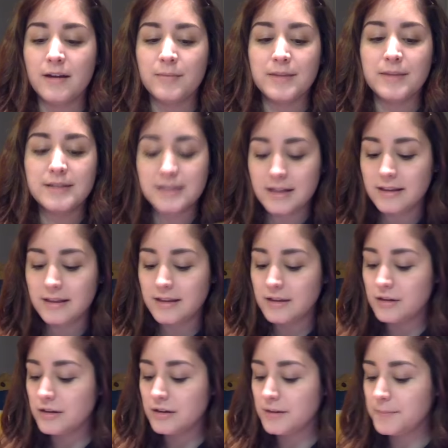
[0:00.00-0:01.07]
It's
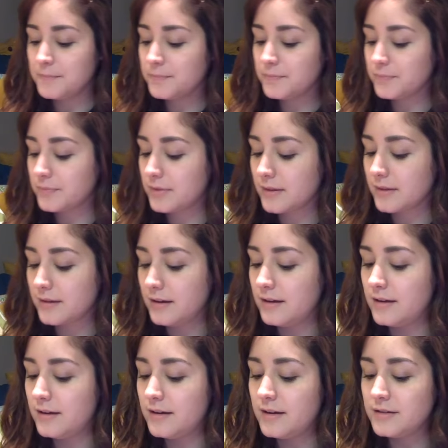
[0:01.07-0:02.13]
clear,
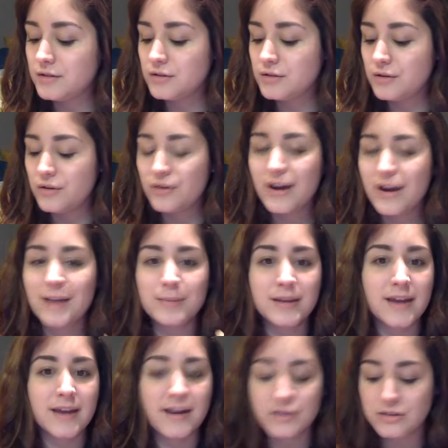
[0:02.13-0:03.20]
so I'm going
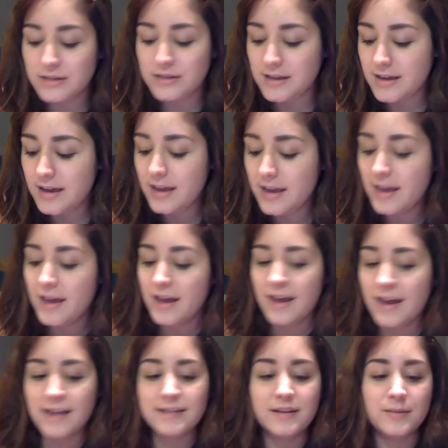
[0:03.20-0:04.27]
to actually
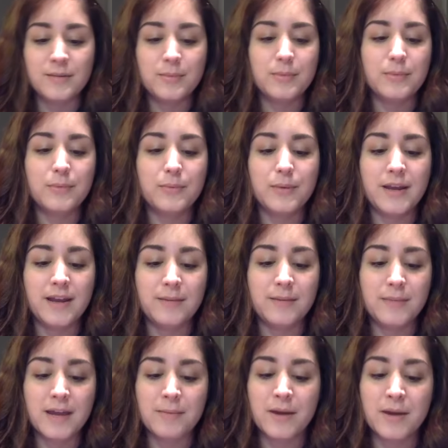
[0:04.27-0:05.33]
end up, when I
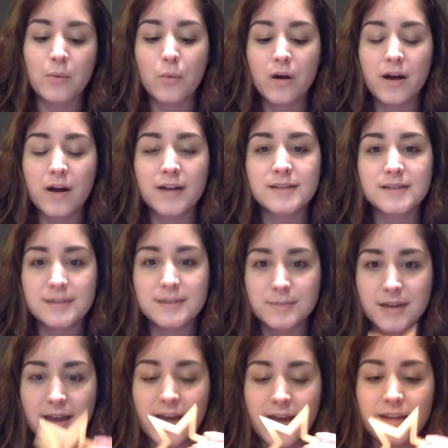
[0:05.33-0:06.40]
make my wand, I'm going
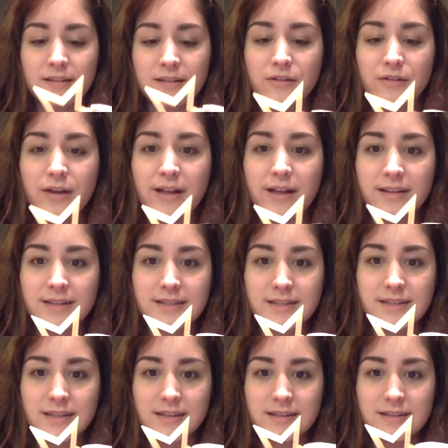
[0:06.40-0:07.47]
to add a little LED
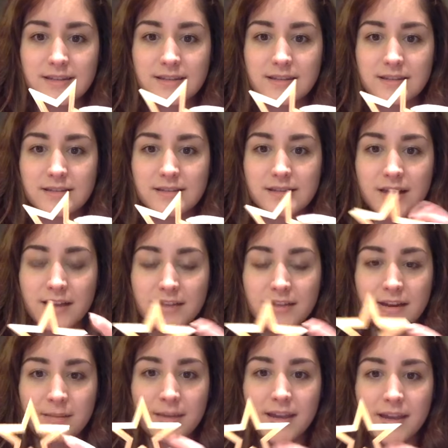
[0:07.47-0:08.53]
into the slot that I
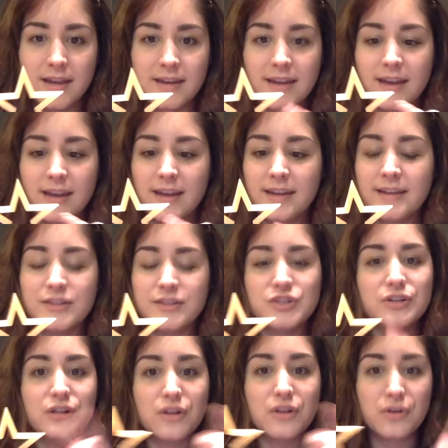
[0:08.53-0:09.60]
made, and it should
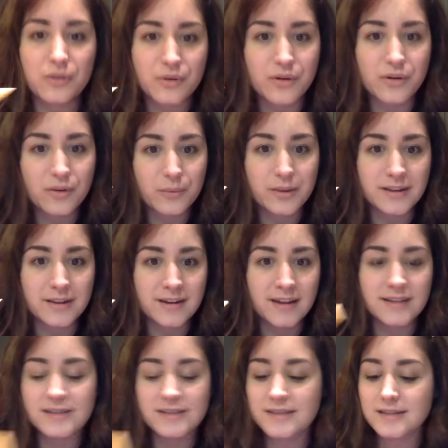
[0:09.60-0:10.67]
glow really
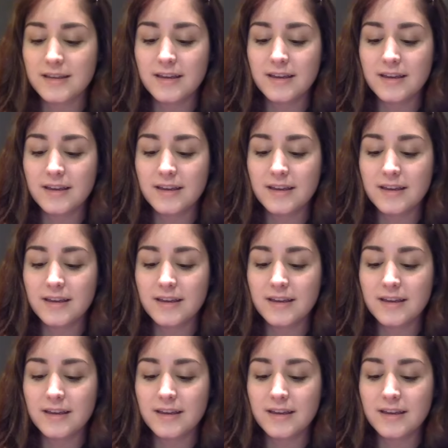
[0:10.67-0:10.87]
nice.